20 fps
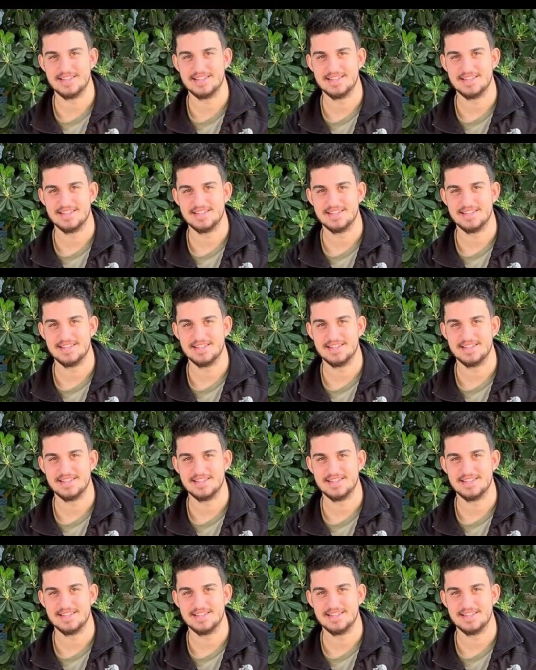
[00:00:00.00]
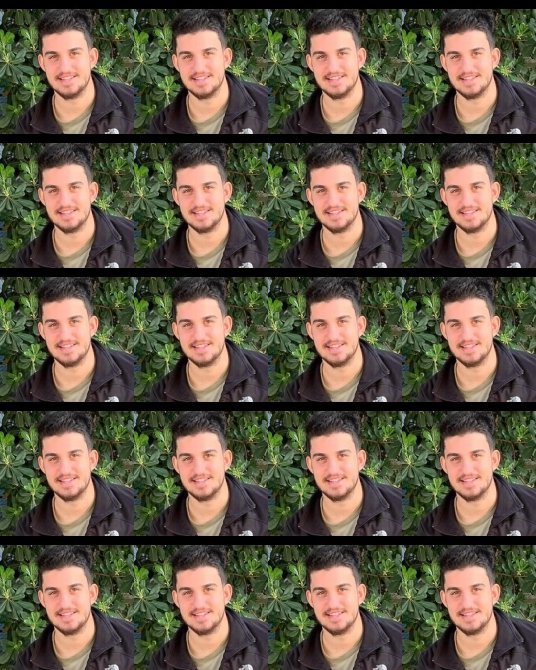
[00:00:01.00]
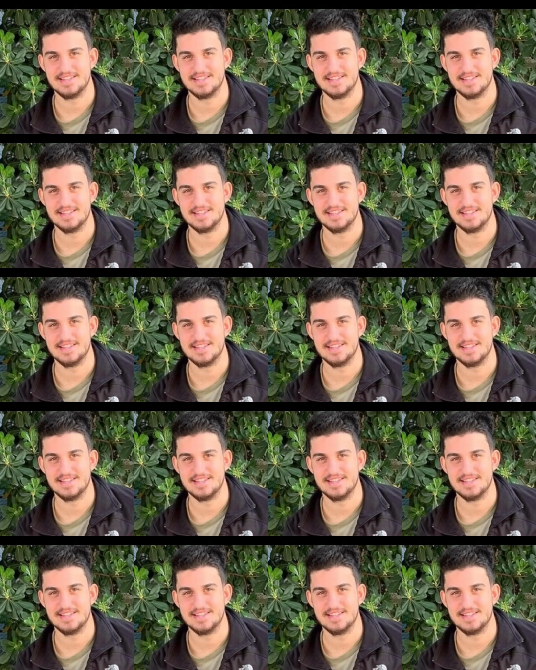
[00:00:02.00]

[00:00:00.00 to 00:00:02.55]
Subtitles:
Nothing is said.